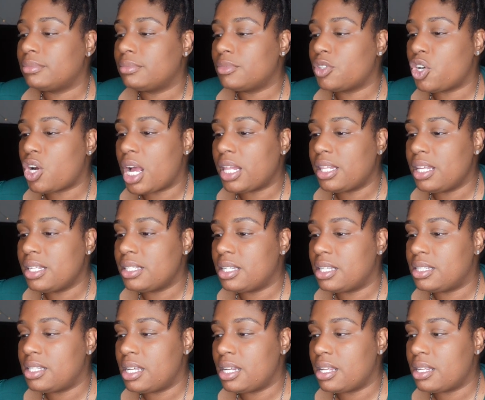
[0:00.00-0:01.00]
girl, I think
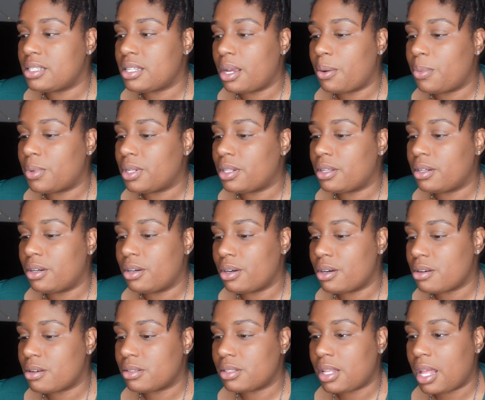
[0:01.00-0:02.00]
Santana is like one of the
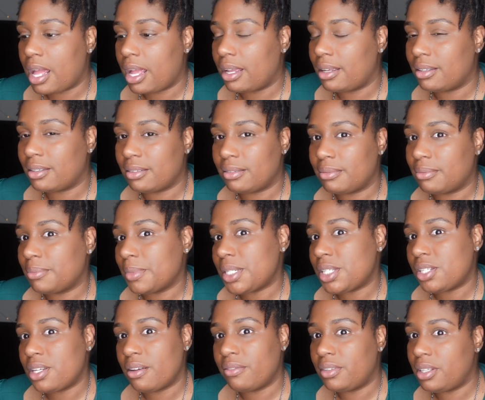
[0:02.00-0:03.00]
girls. Like,
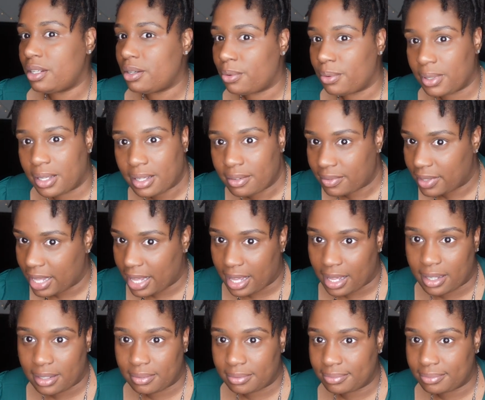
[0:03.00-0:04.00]
Chef D don't give that.